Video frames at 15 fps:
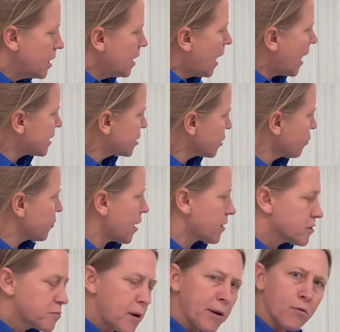I still think
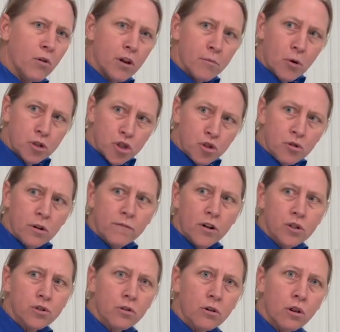it's probably one of the most
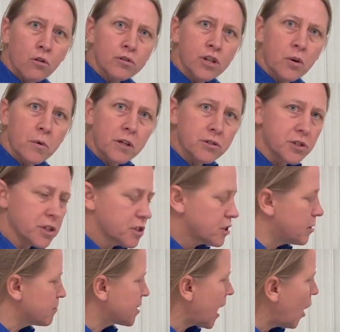universal closing wheel
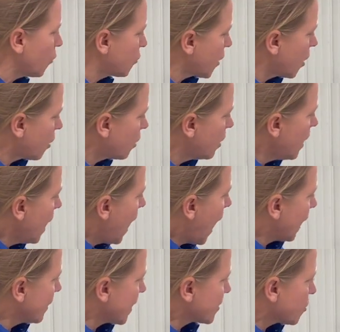systems out there.
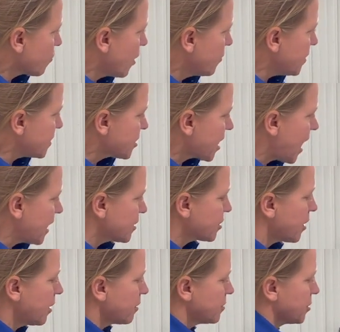I like to run these cast
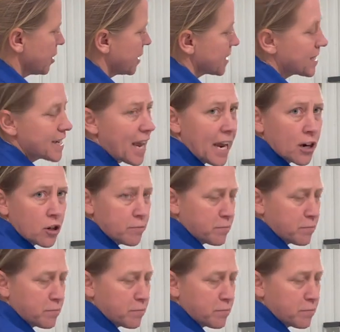irons in a staggered